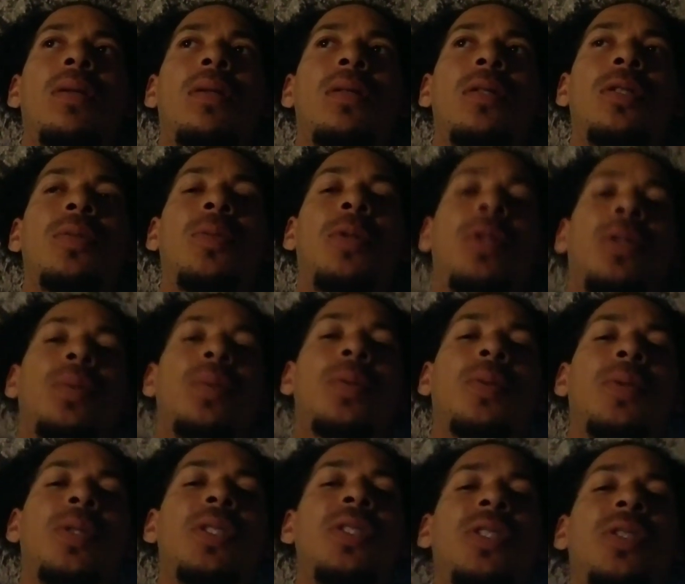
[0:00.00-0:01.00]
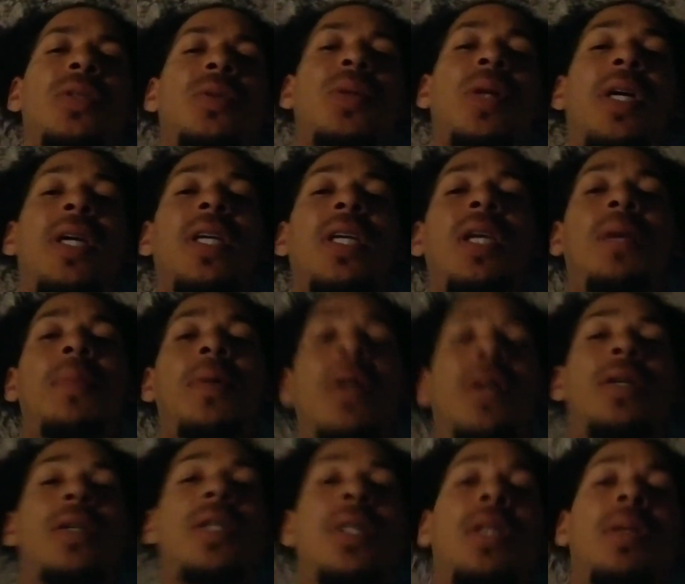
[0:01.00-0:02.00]
There's multiple reasons why I came out
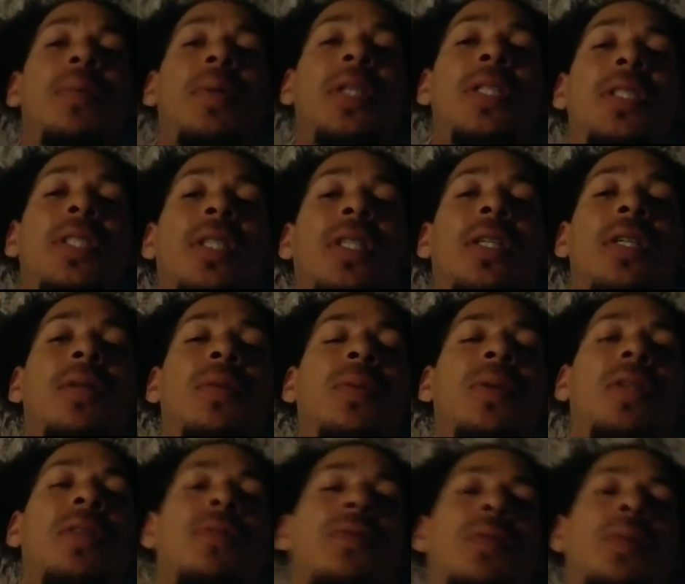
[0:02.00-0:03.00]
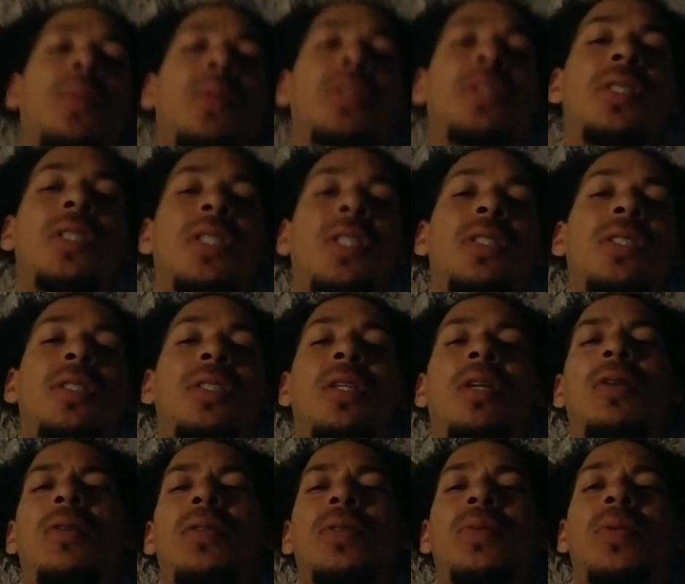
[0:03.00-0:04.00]
here to get my CDL. One of them was because
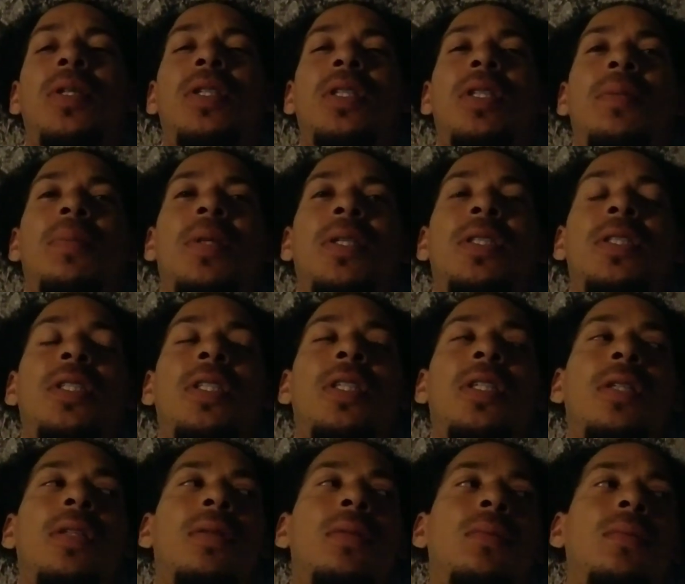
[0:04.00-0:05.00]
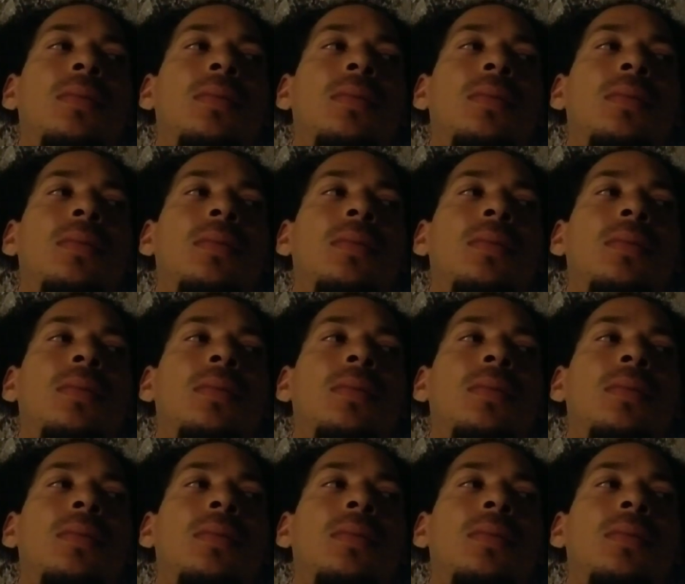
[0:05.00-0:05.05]
I always wanted to get my CDL.